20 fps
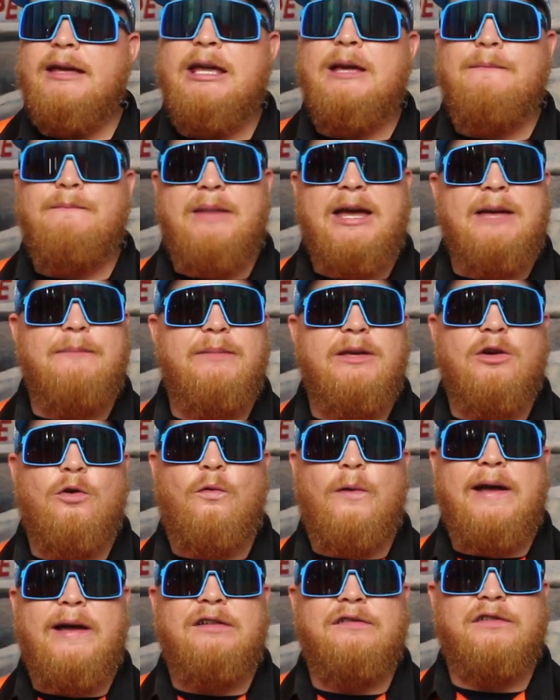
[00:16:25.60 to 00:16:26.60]
it may be
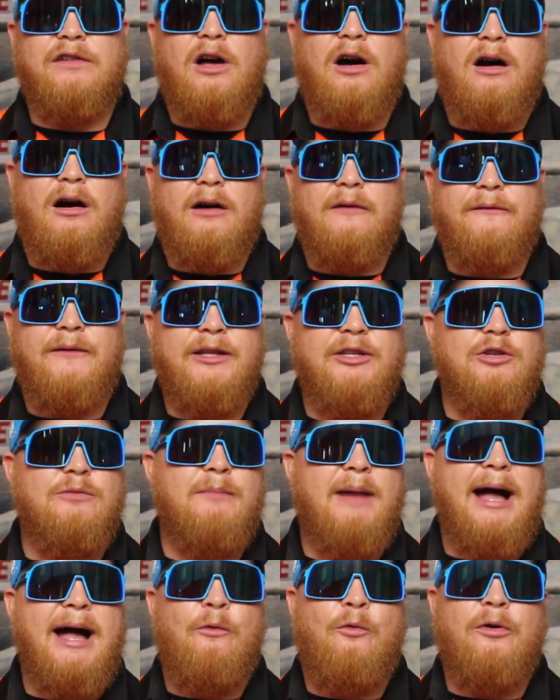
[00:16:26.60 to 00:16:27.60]
a ways off, and
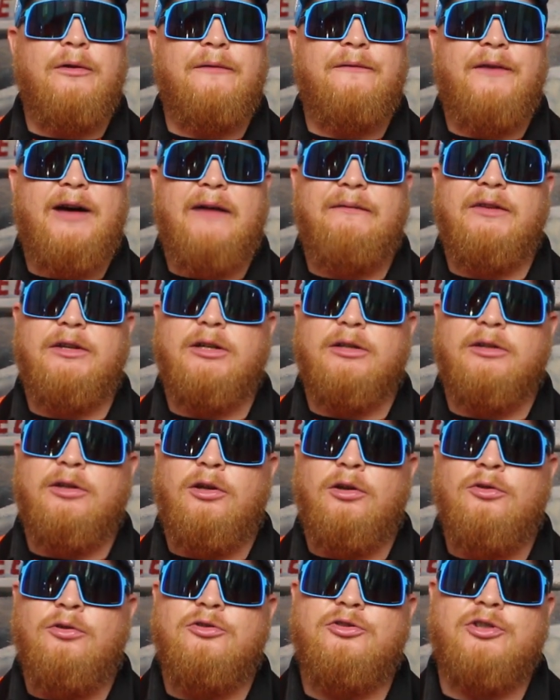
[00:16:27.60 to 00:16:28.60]
you might want to find the
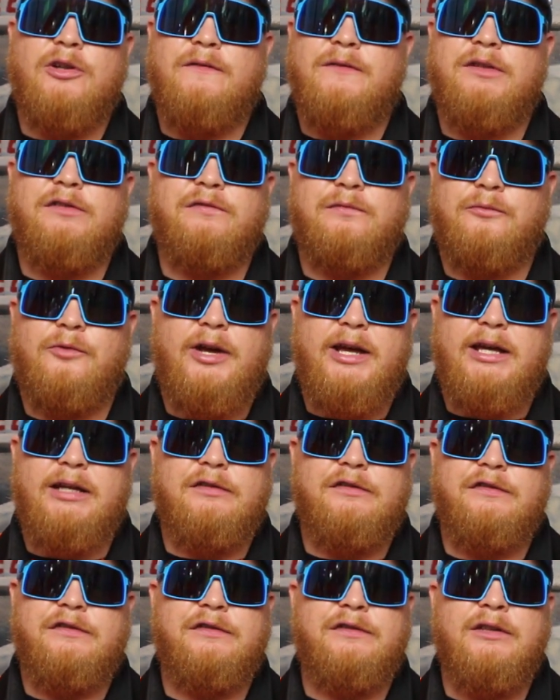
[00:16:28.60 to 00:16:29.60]
conclusion of this
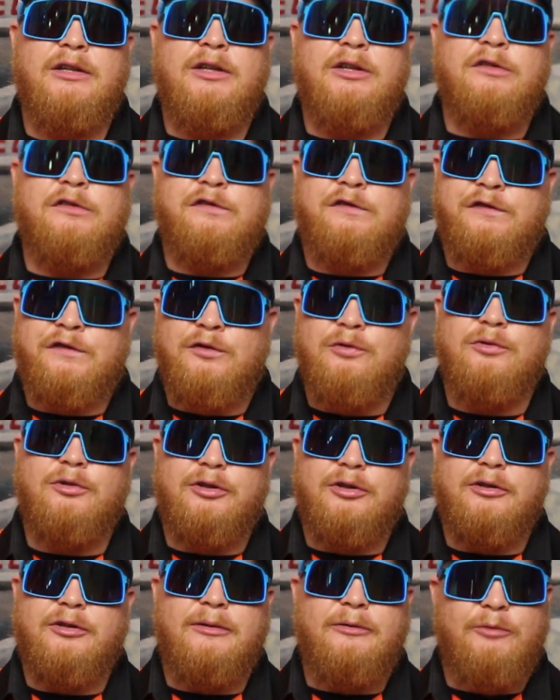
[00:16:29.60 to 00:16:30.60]
race
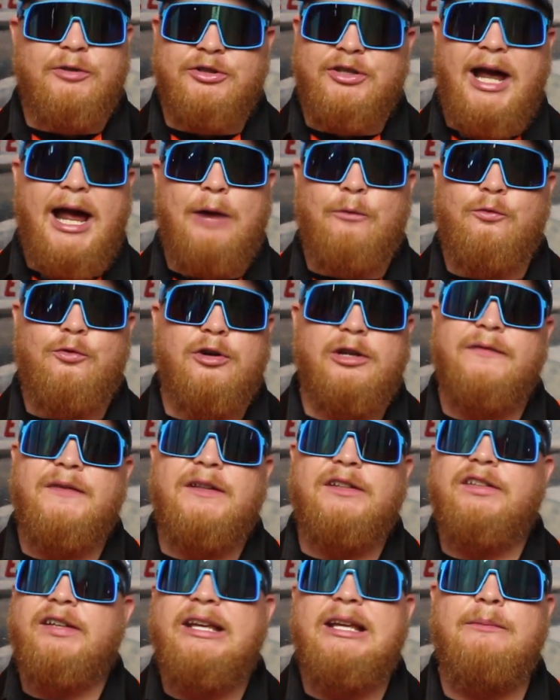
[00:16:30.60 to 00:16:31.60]
sooner, which I would,
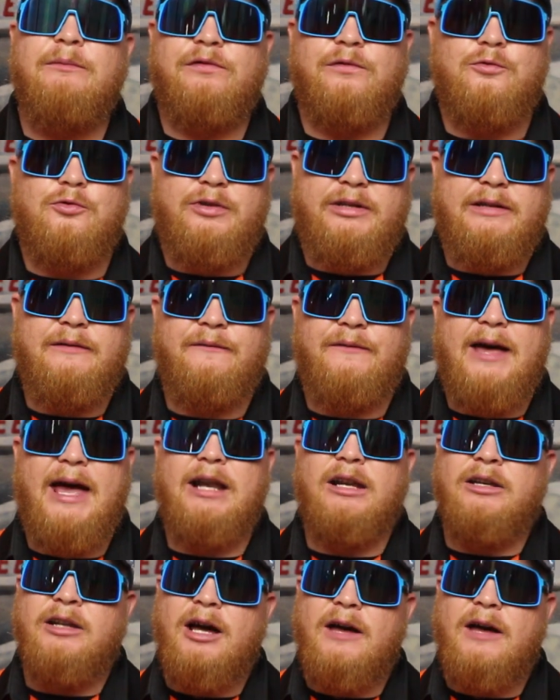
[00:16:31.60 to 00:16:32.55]
and the teams would, in fact.